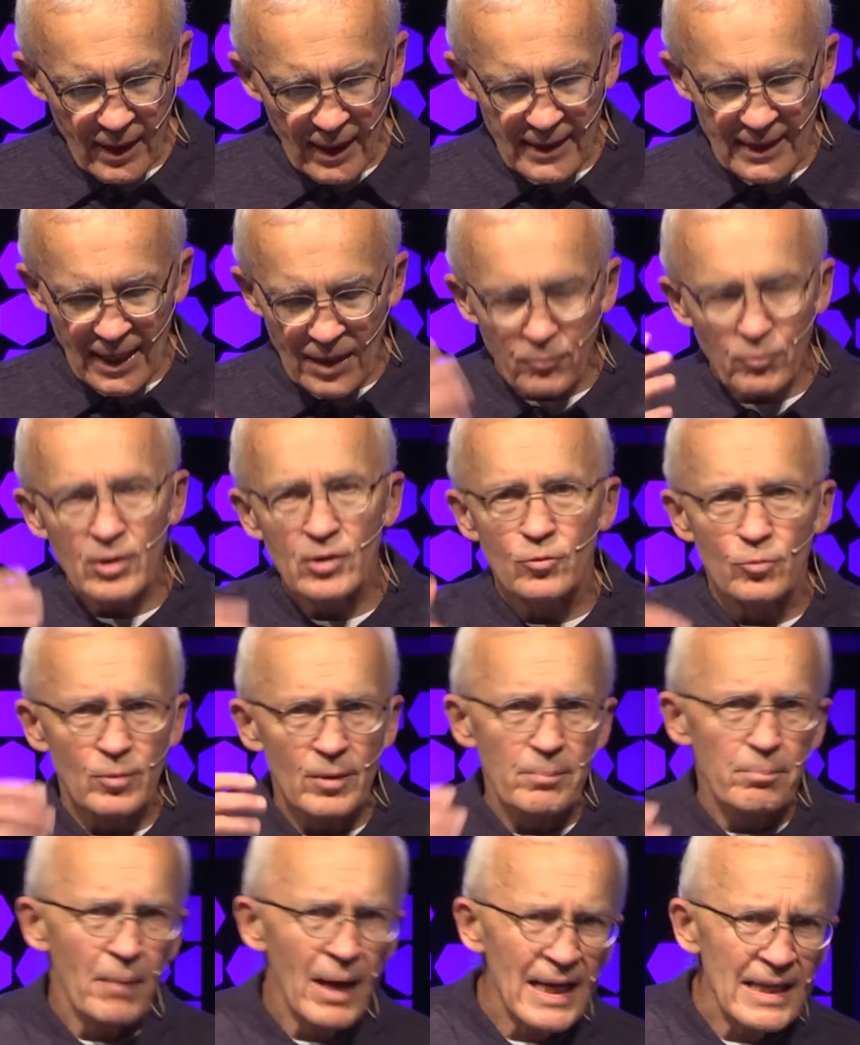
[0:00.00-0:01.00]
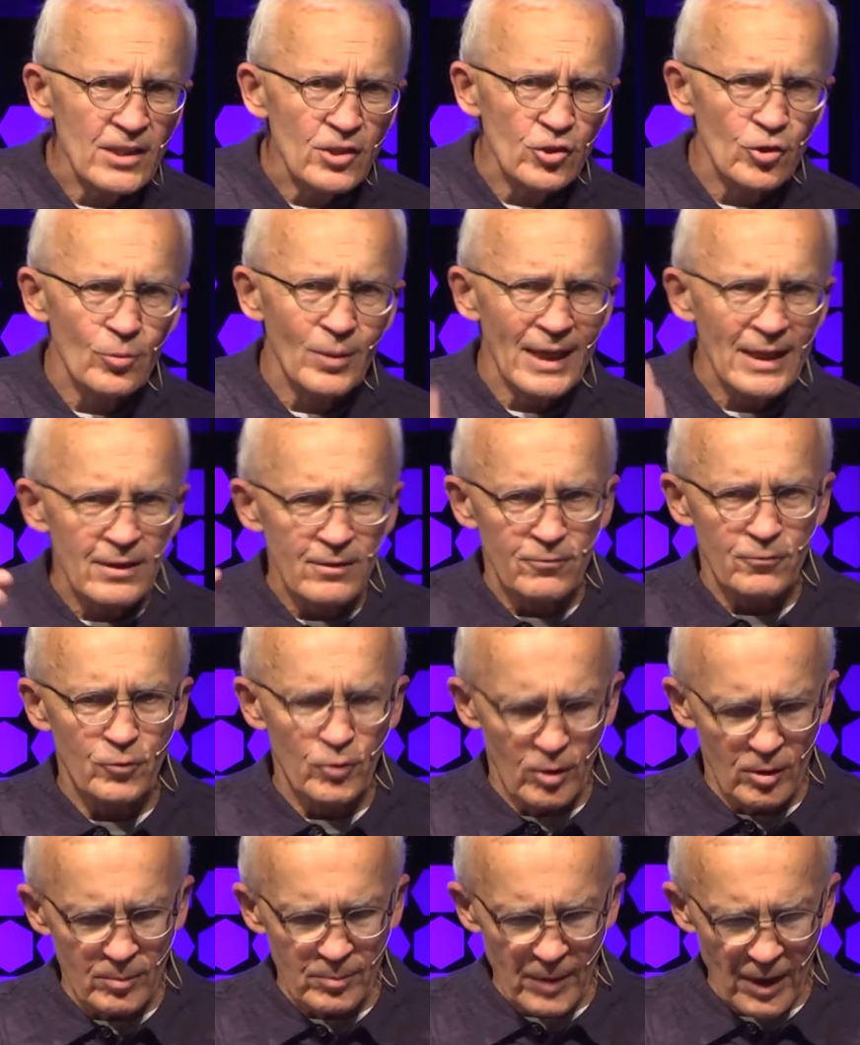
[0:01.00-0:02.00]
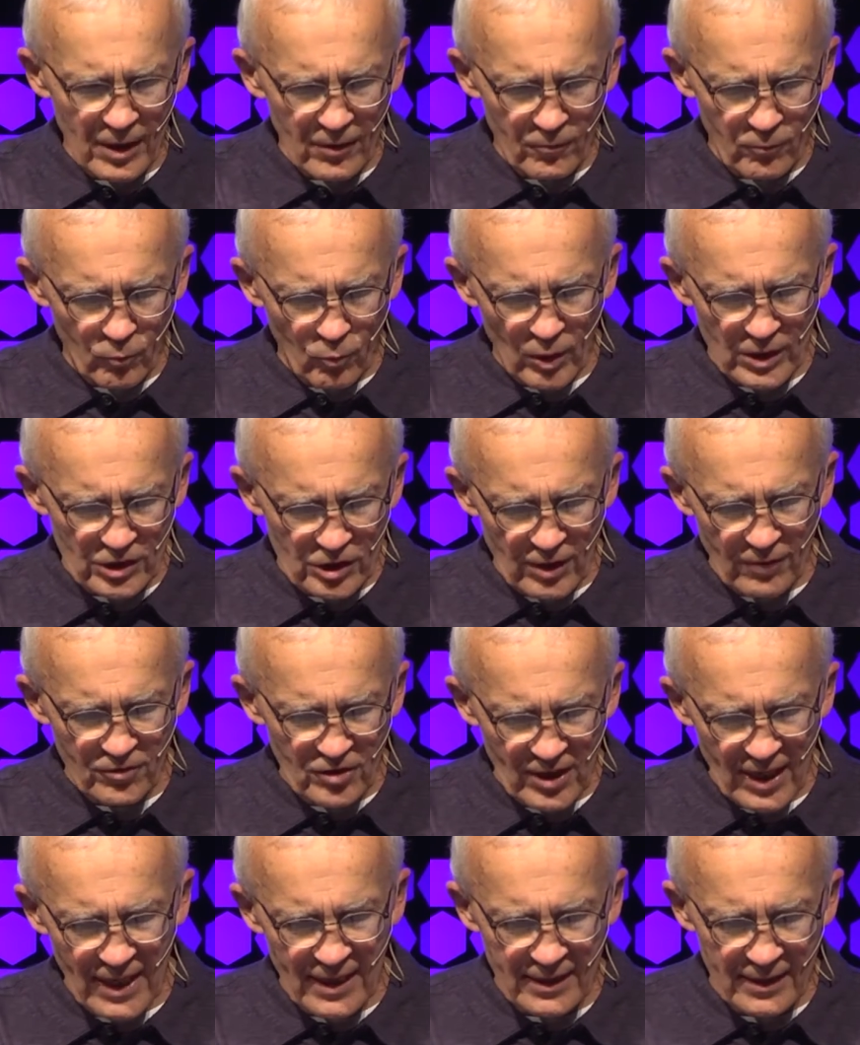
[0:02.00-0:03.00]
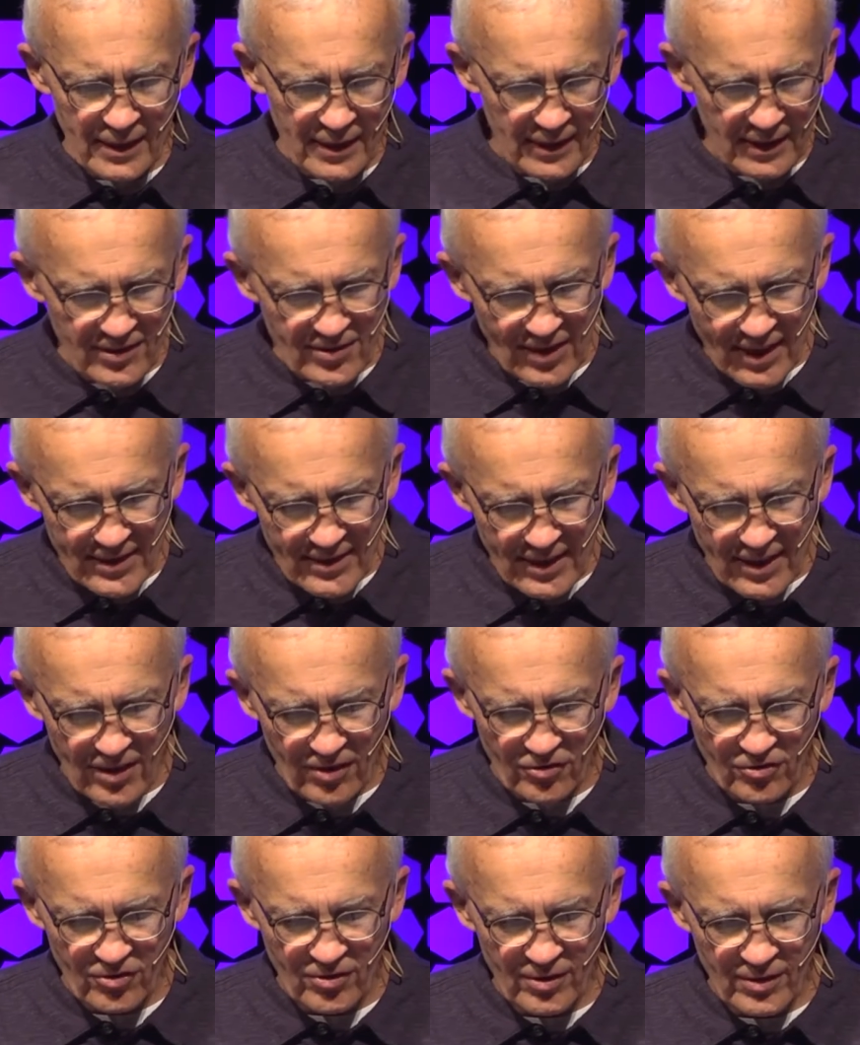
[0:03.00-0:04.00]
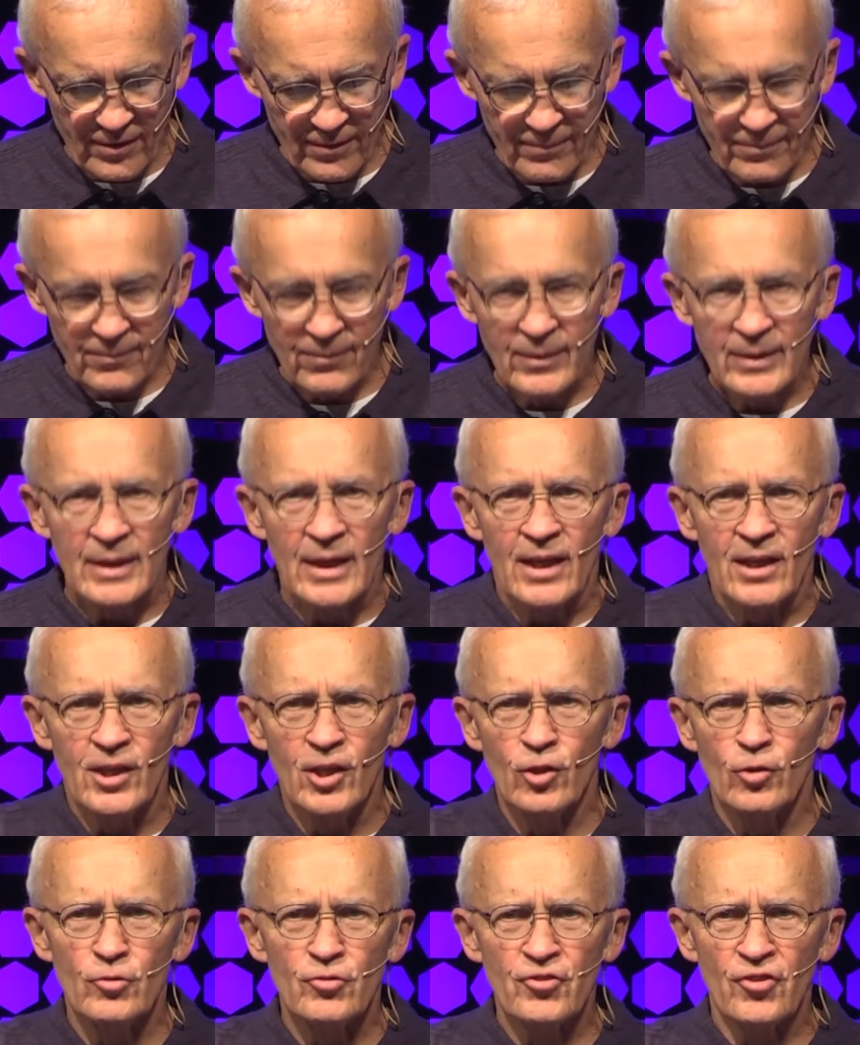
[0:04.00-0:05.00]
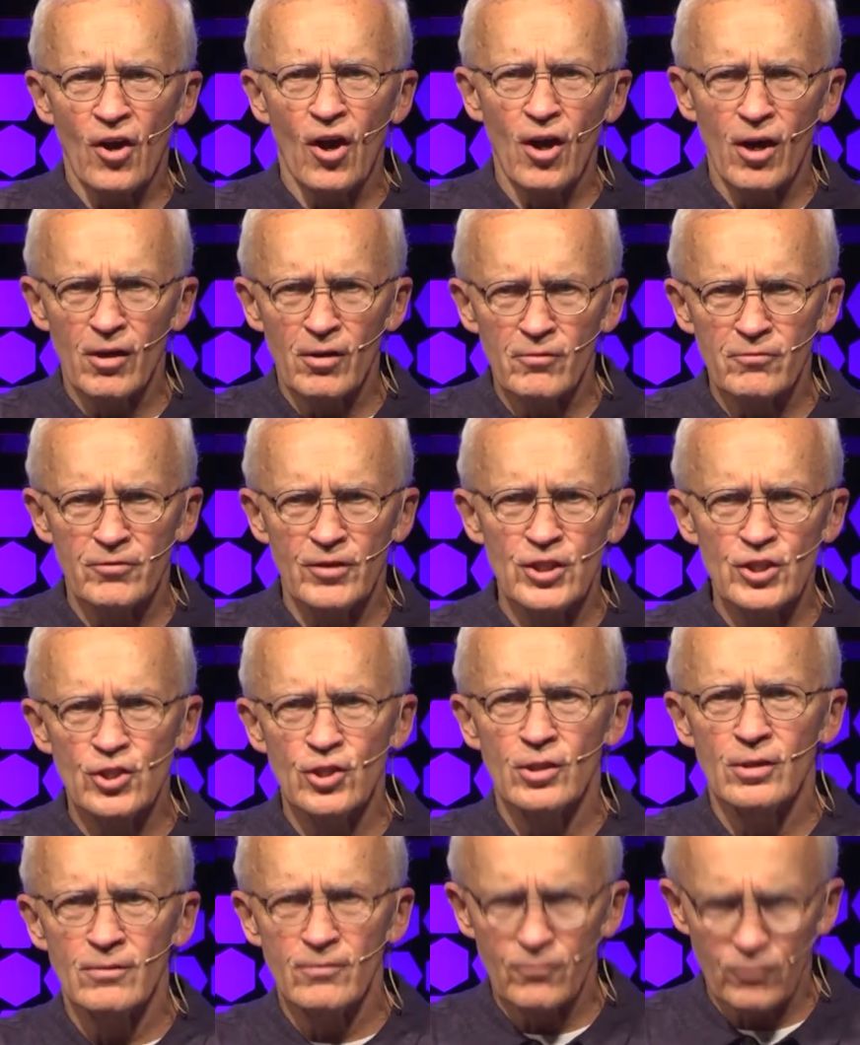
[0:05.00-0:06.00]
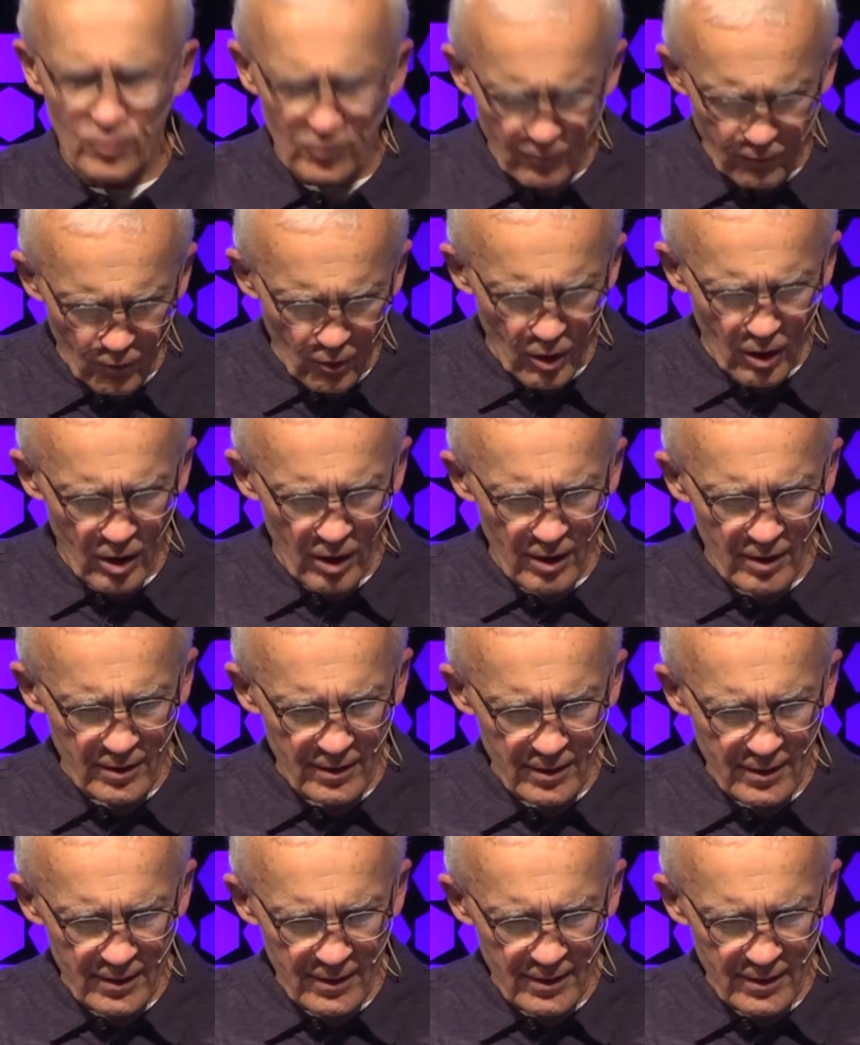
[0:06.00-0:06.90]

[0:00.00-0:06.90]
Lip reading: and I want to remind you and affirm of what Jeff said. He said this, here's our vision for fall.